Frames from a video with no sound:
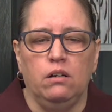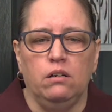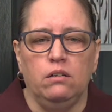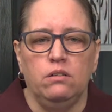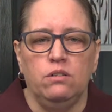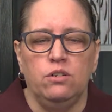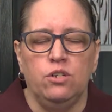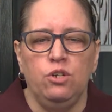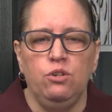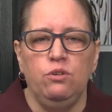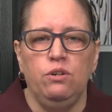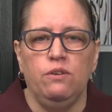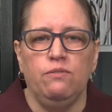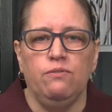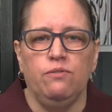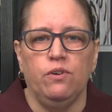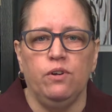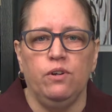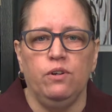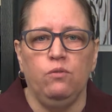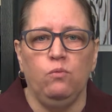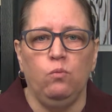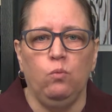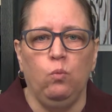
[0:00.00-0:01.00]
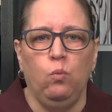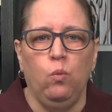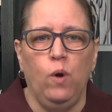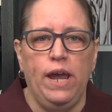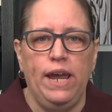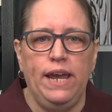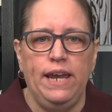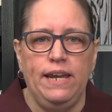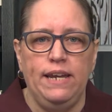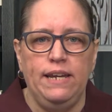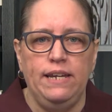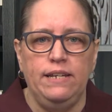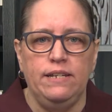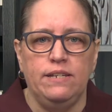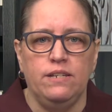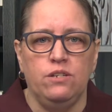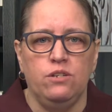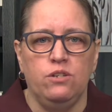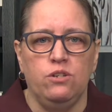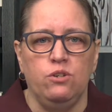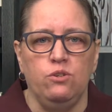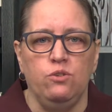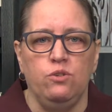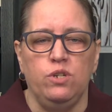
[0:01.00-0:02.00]
two different
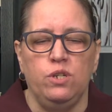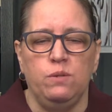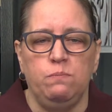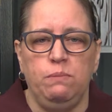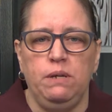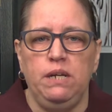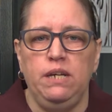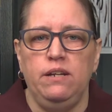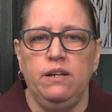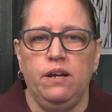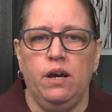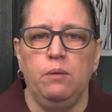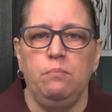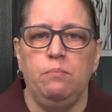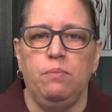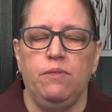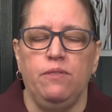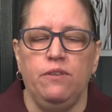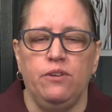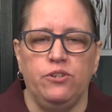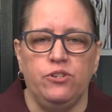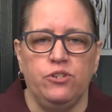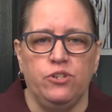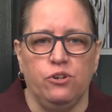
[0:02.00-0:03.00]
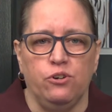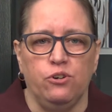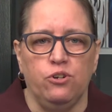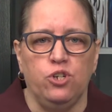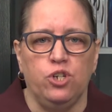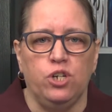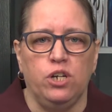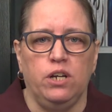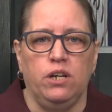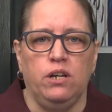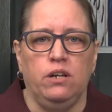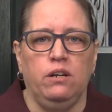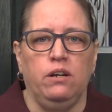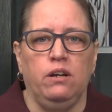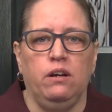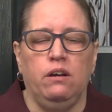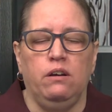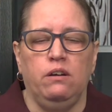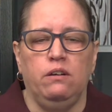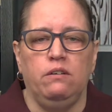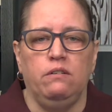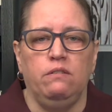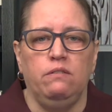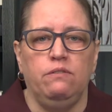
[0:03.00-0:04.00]
ways to speed up the searching
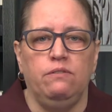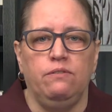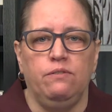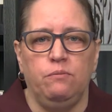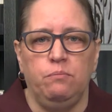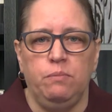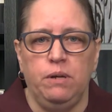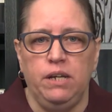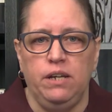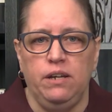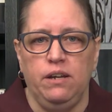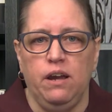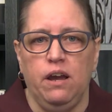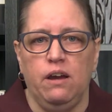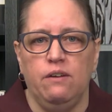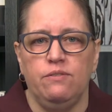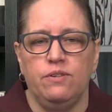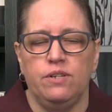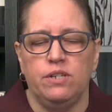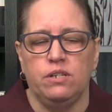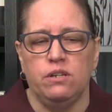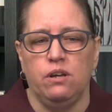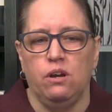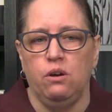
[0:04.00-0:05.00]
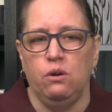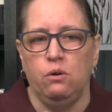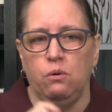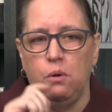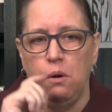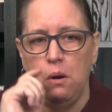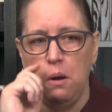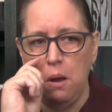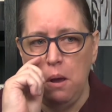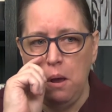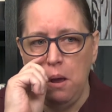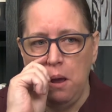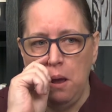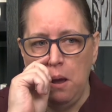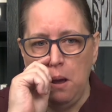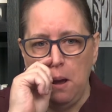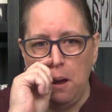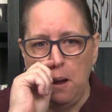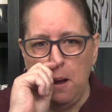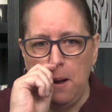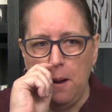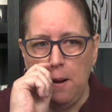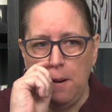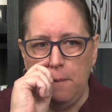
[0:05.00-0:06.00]
of PDFs. So
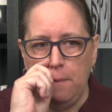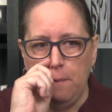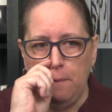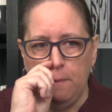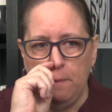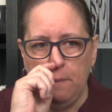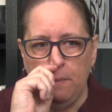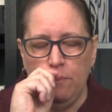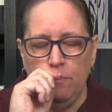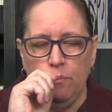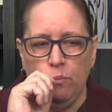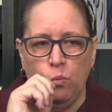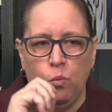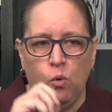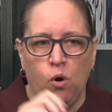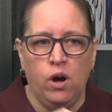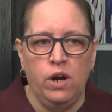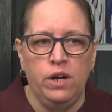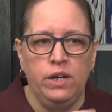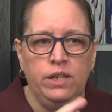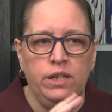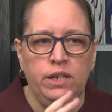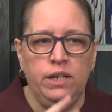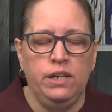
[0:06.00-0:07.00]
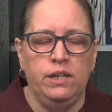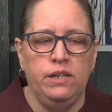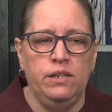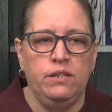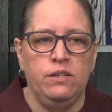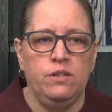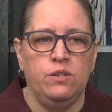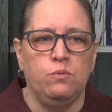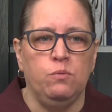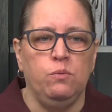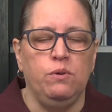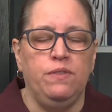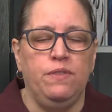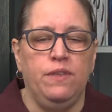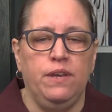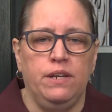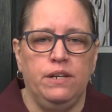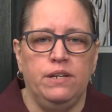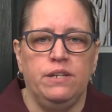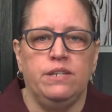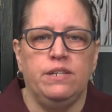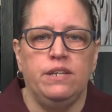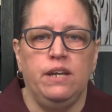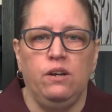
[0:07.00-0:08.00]
one is
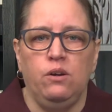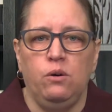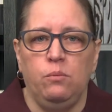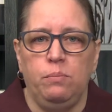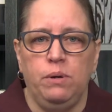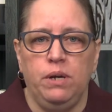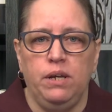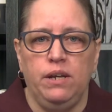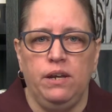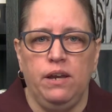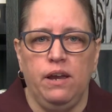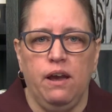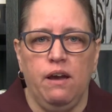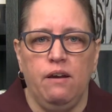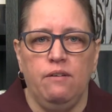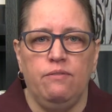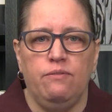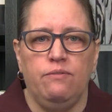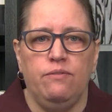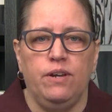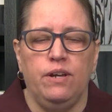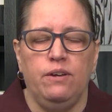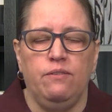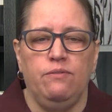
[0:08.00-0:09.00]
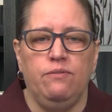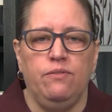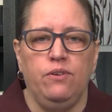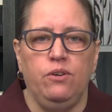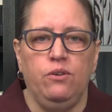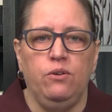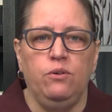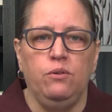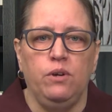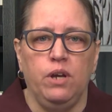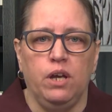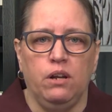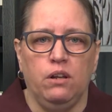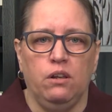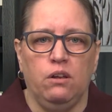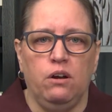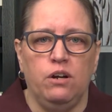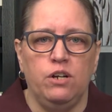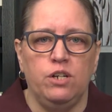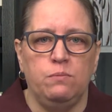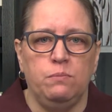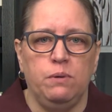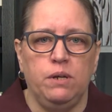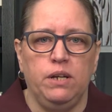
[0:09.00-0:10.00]
within a single PDF if you get a
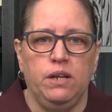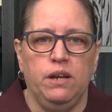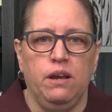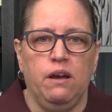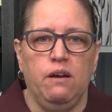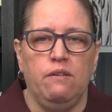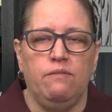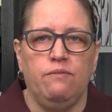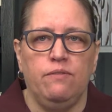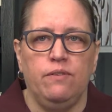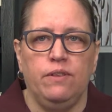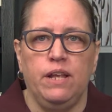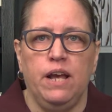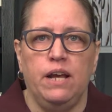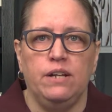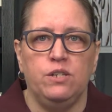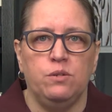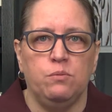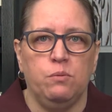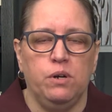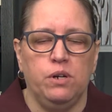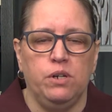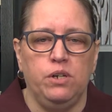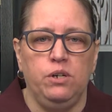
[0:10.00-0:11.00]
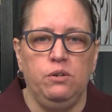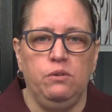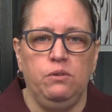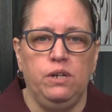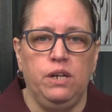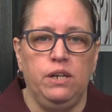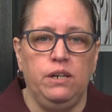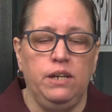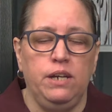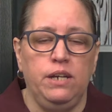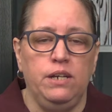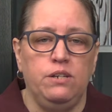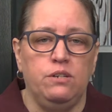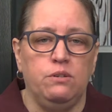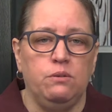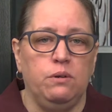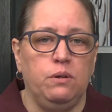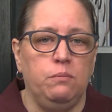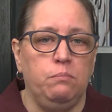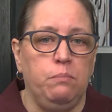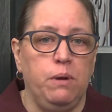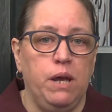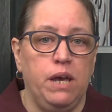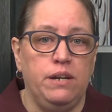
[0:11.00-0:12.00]
large PDF, and that's where you need to
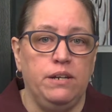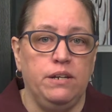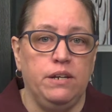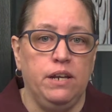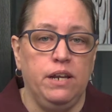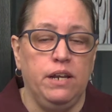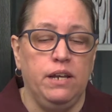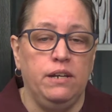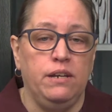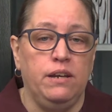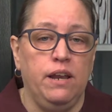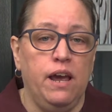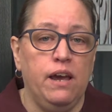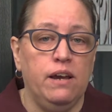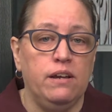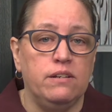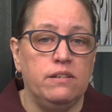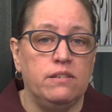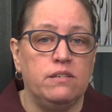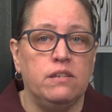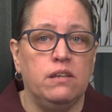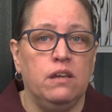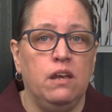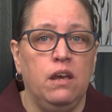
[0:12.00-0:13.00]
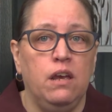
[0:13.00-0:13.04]
embed an index.